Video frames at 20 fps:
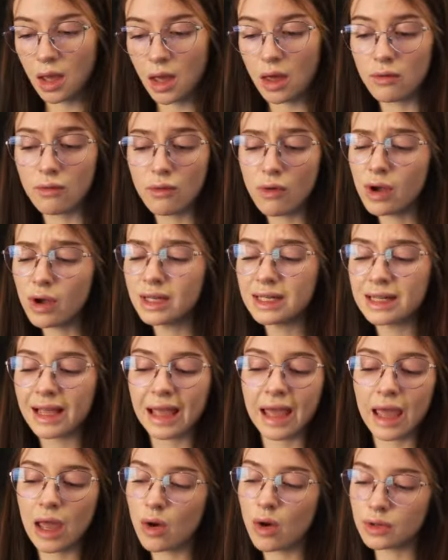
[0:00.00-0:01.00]
Avoid
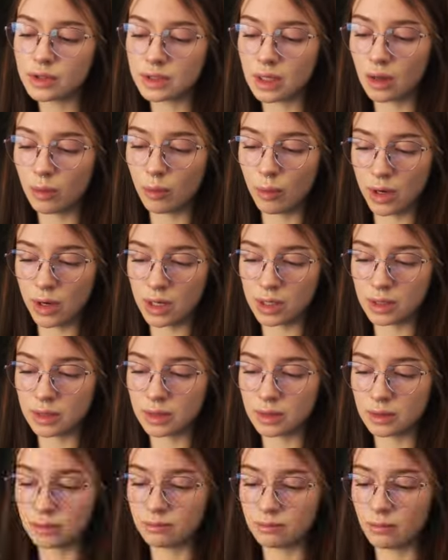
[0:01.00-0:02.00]
chaotic
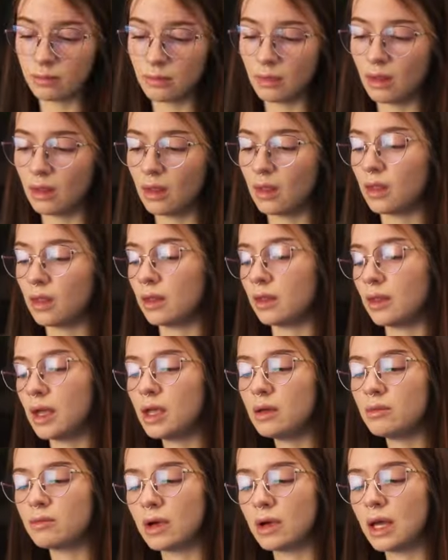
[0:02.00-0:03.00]
pairs.
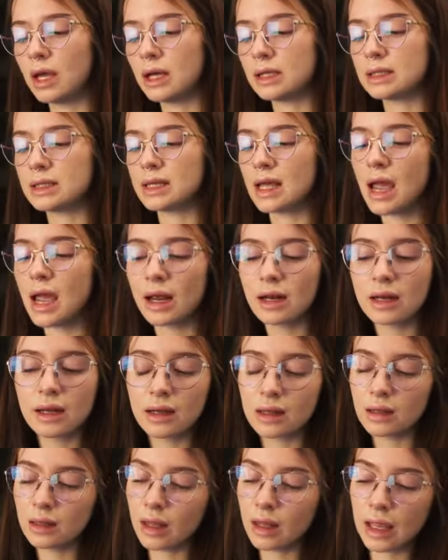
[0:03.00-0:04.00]
They make
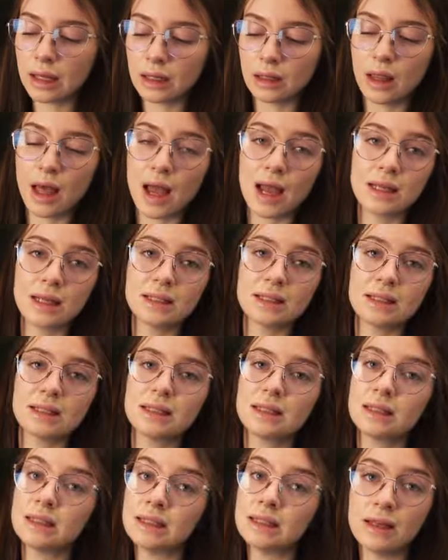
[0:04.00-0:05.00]
technical
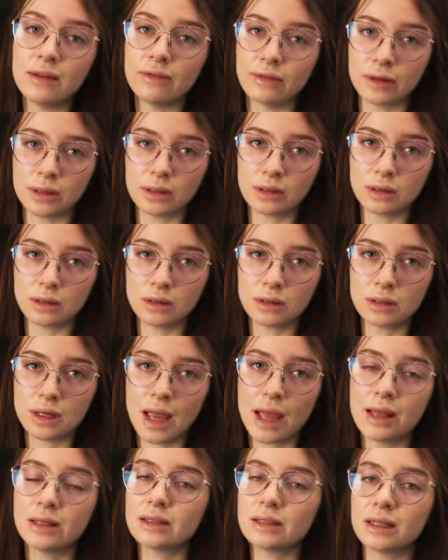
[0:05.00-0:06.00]
analysis difficult
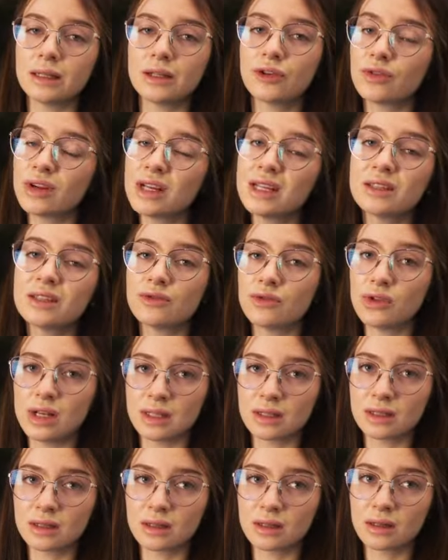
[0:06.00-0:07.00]
and increase
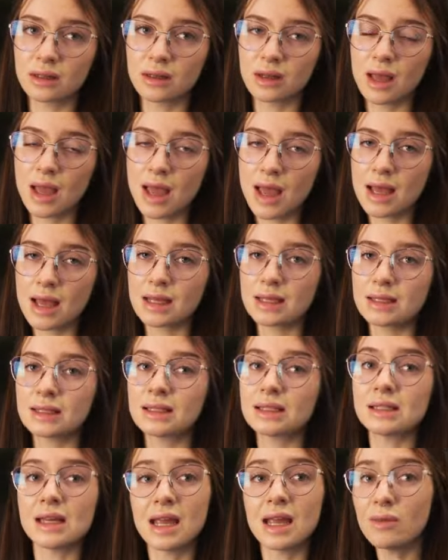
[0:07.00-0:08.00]
risk.
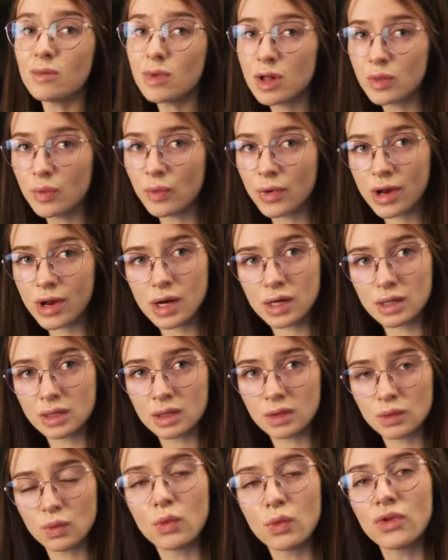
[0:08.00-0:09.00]
Stable
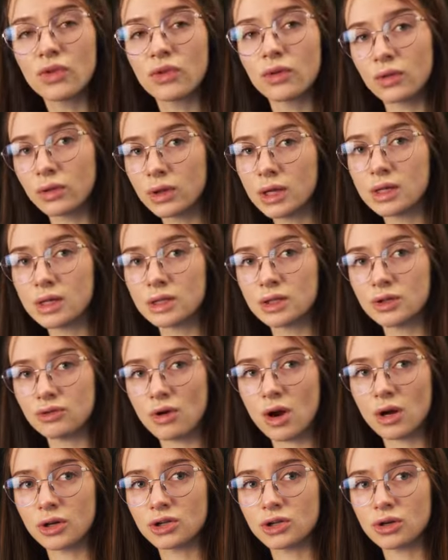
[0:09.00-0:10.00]
pairs with clear
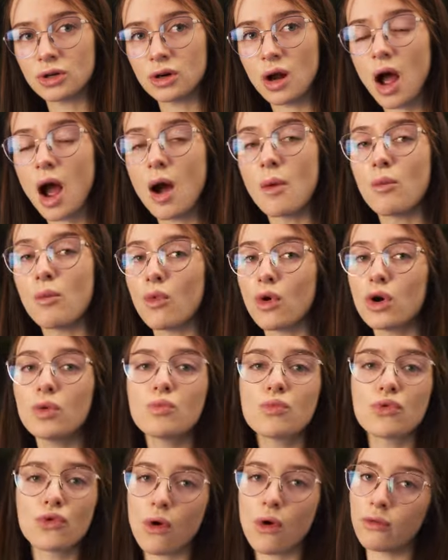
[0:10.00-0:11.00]
structure are more
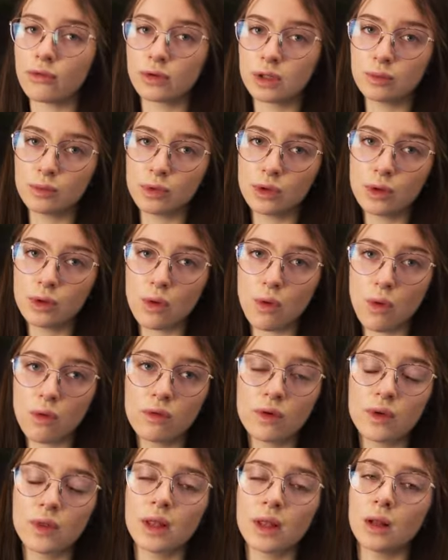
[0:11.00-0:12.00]
profitable
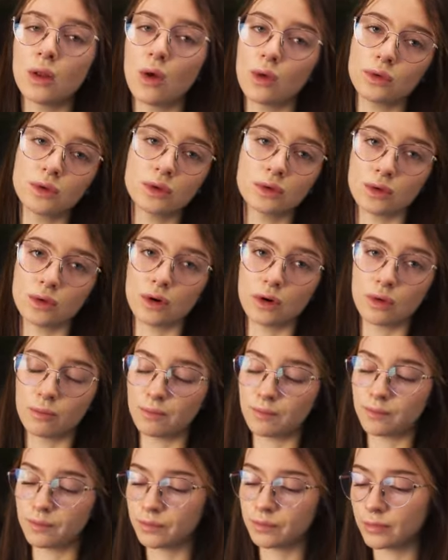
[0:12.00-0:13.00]
over the long term.
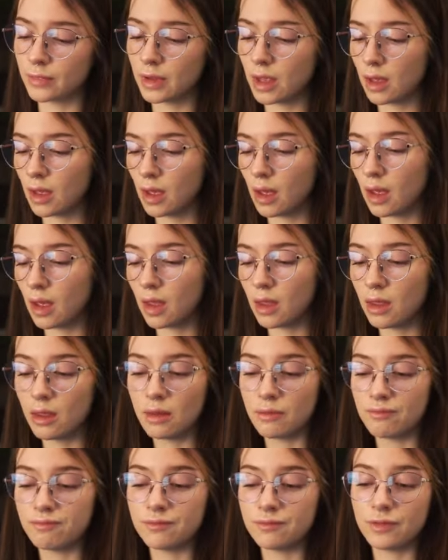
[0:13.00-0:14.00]

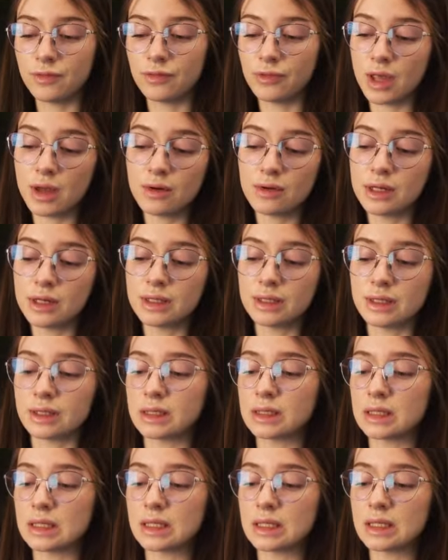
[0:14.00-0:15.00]
There is a